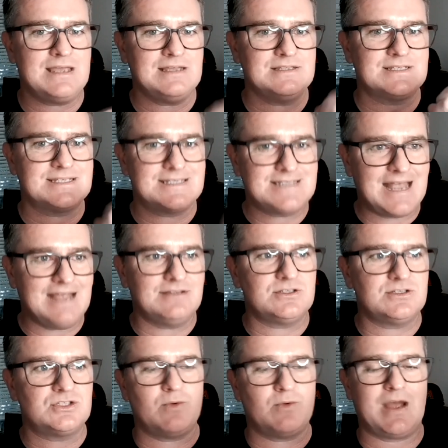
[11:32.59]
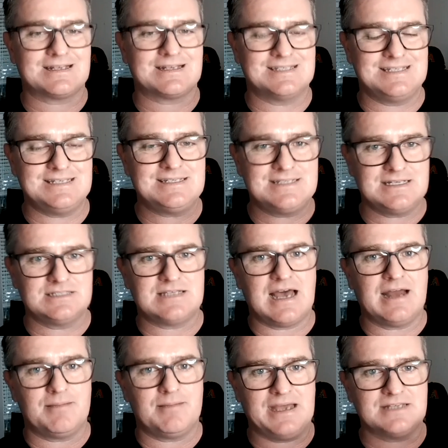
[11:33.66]
can send to our existing
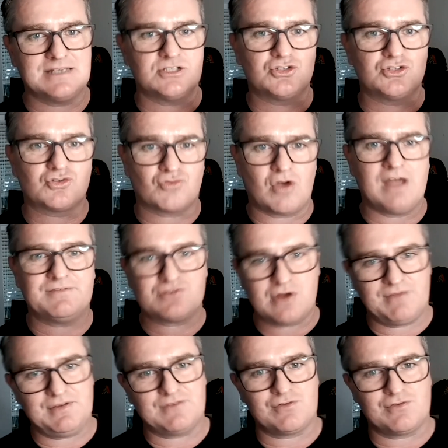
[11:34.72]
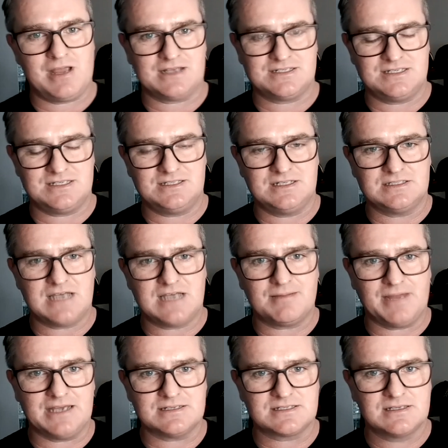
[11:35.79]
database and drive traffic from our existing
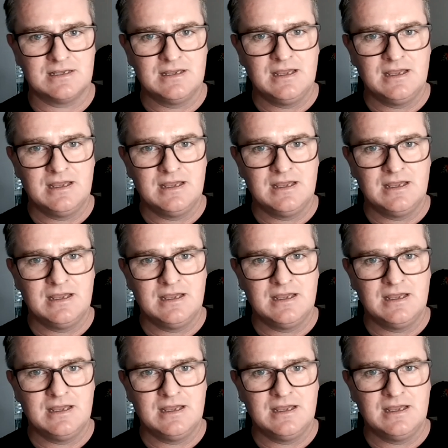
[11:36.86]
database.